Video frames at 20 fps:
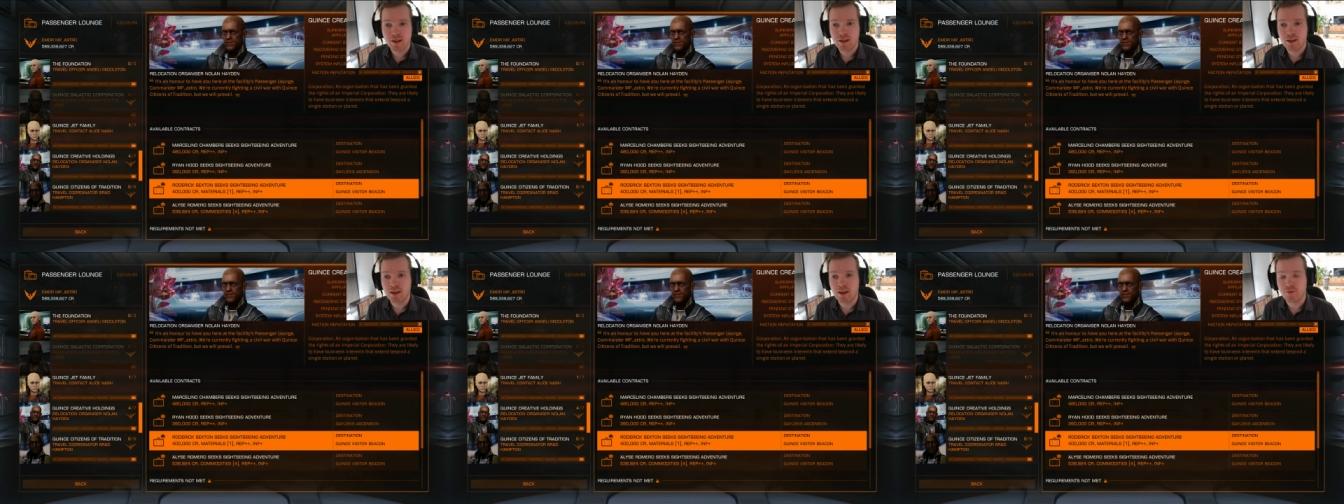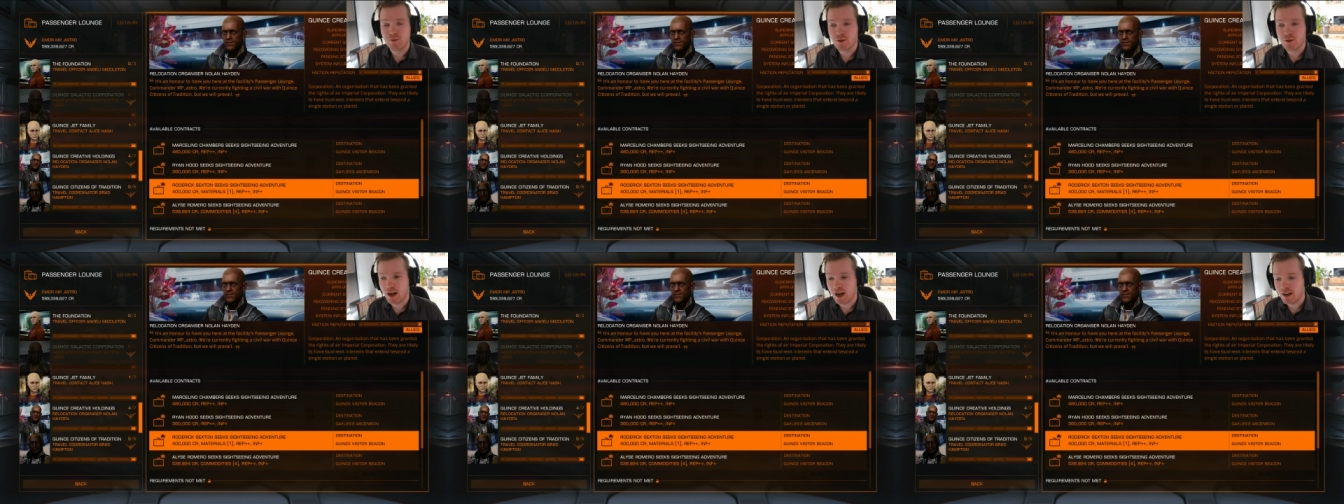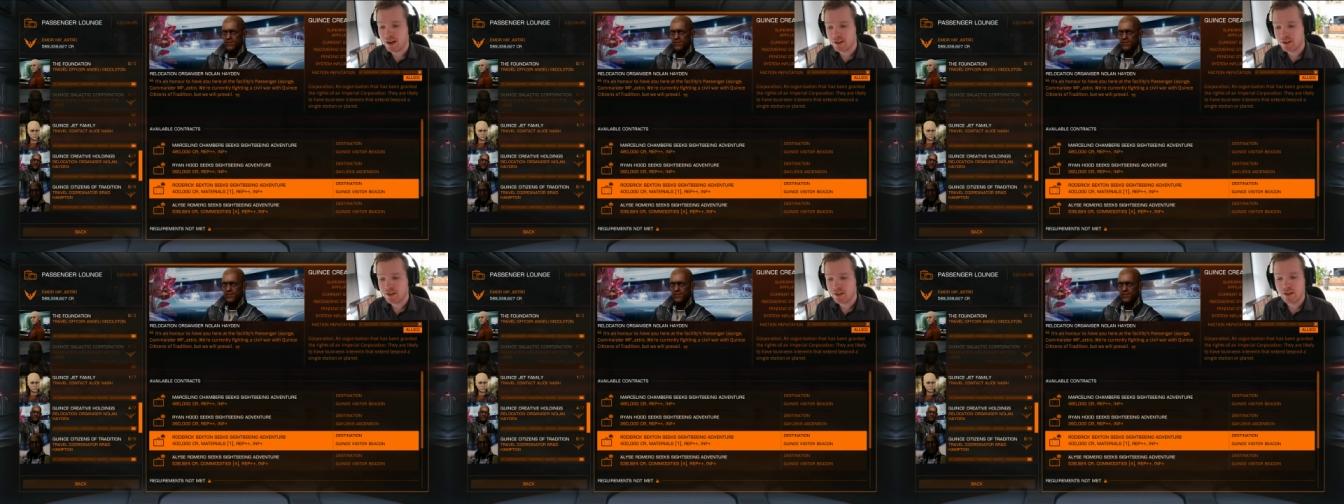If you
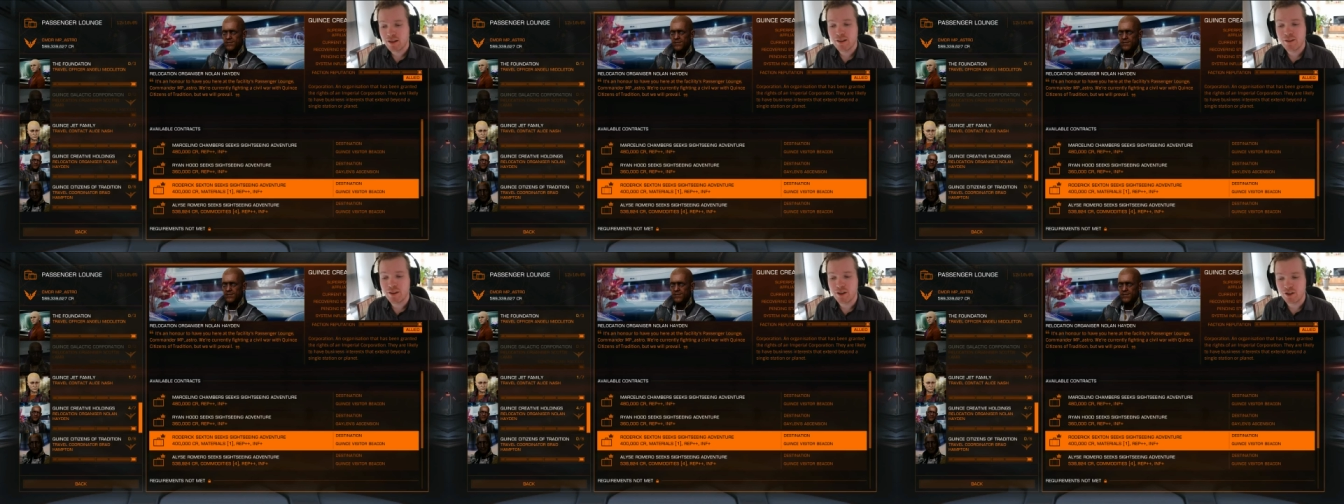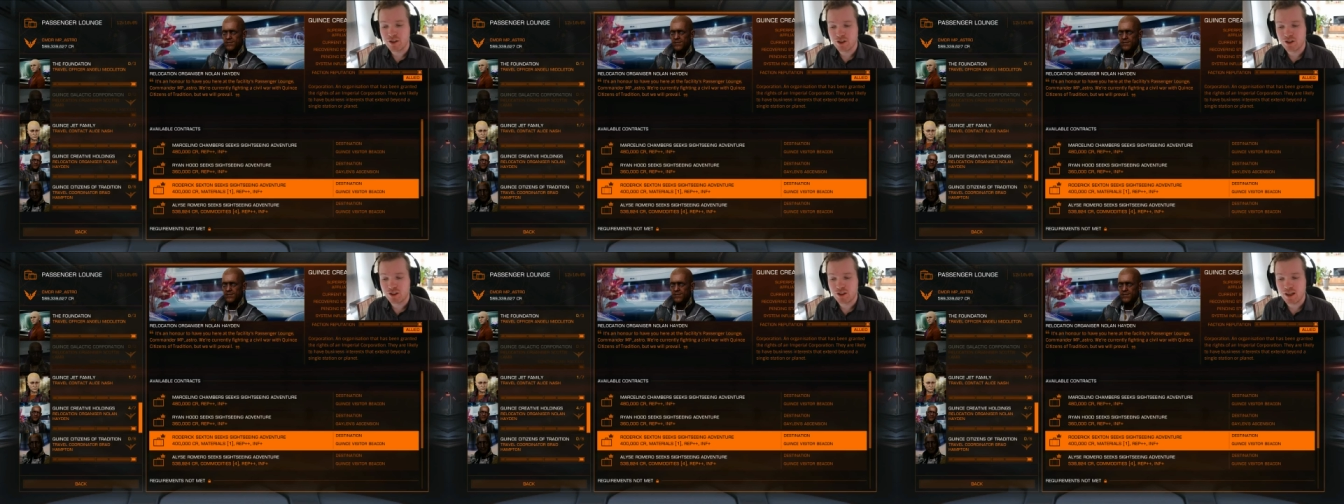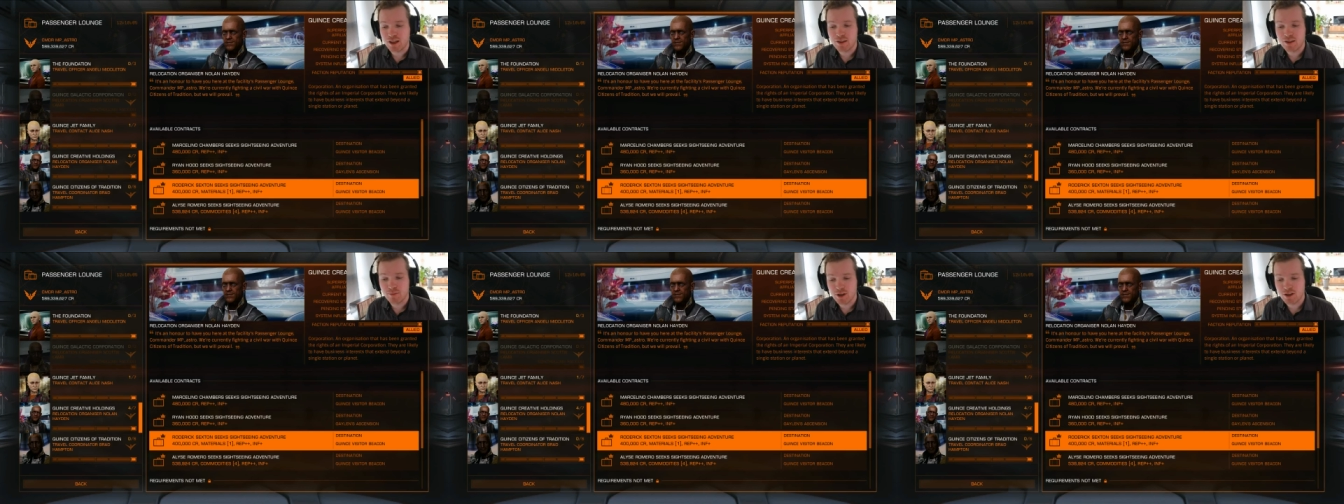can't, then just
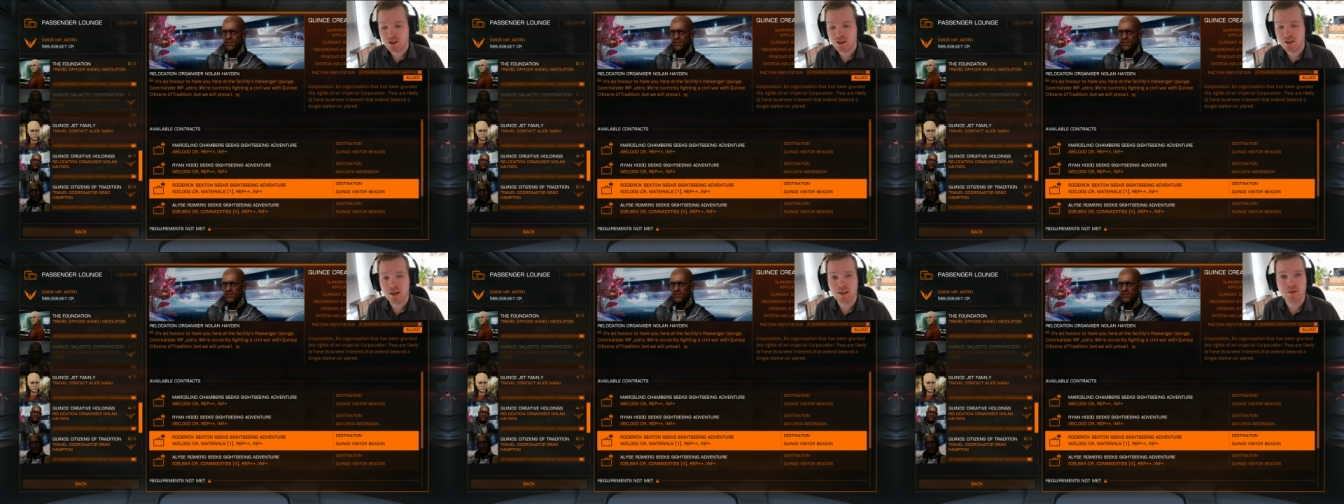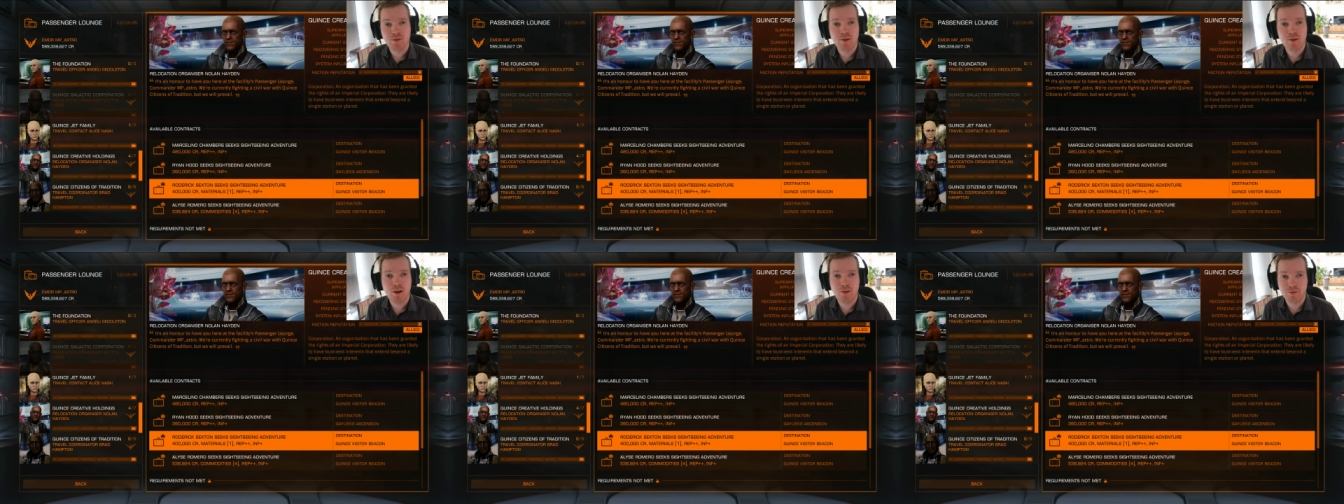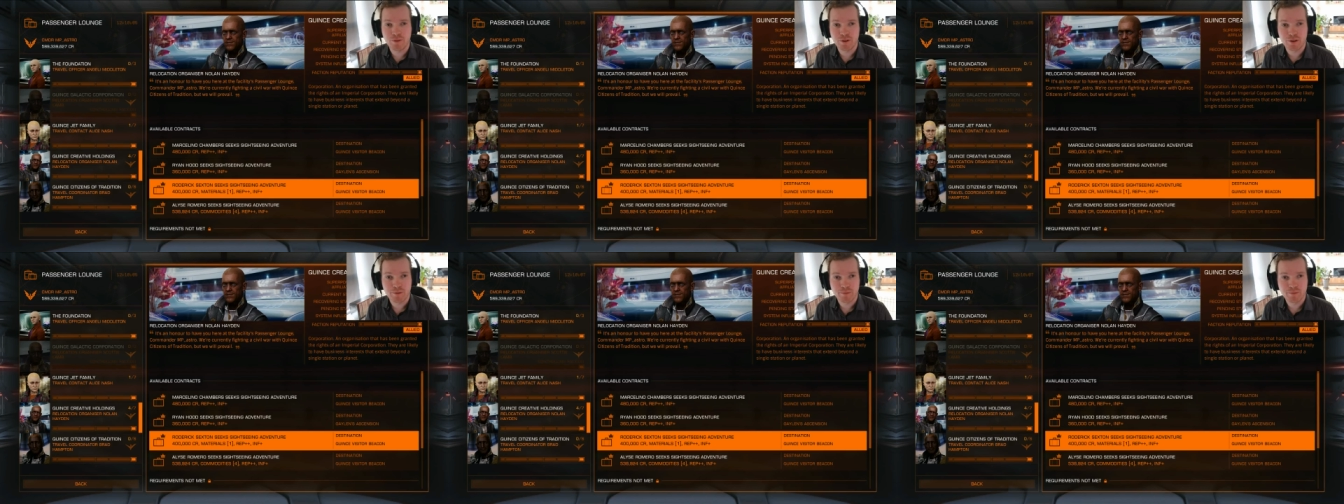take the mission that you're
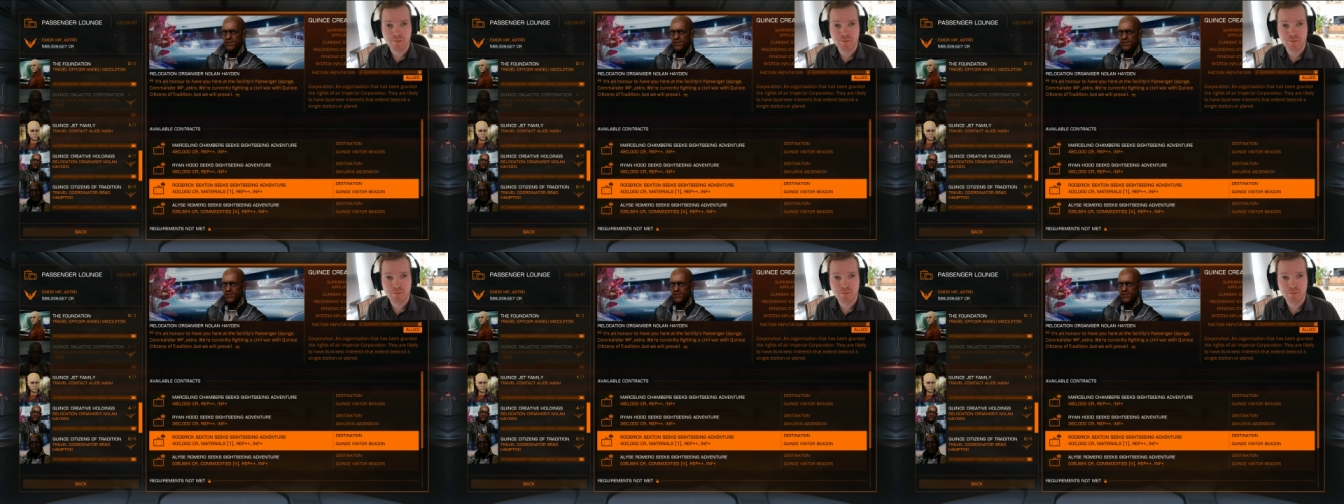offered.